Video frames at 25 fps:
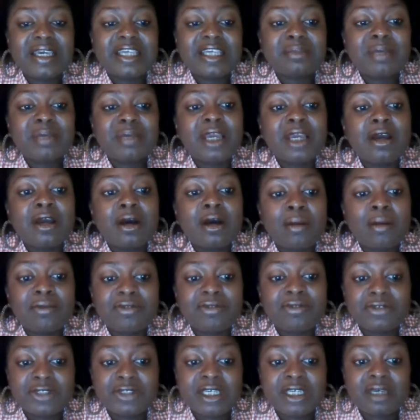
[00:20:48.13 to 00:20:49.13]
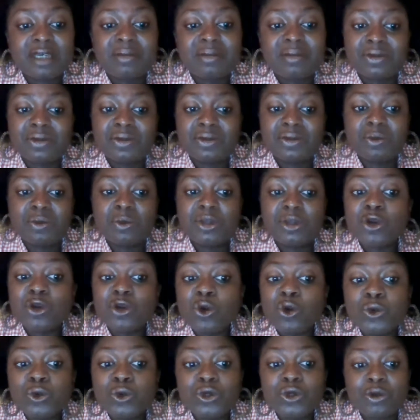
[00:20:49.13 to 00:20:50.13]
is being comfortable with
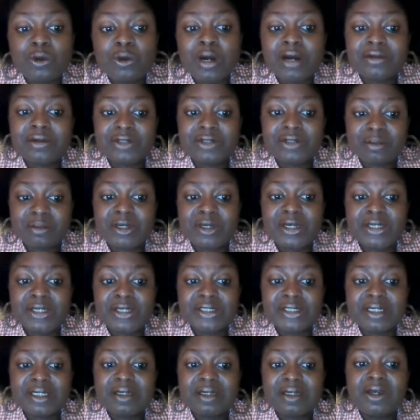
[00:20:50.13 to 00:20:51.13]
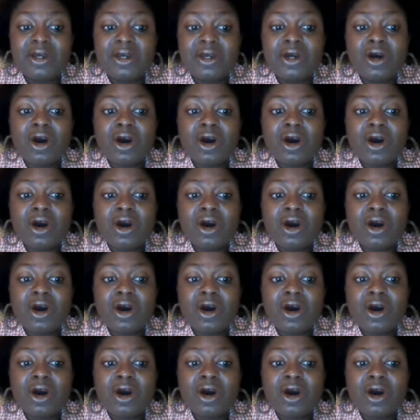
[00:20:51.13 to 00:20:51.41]
who you are as a person,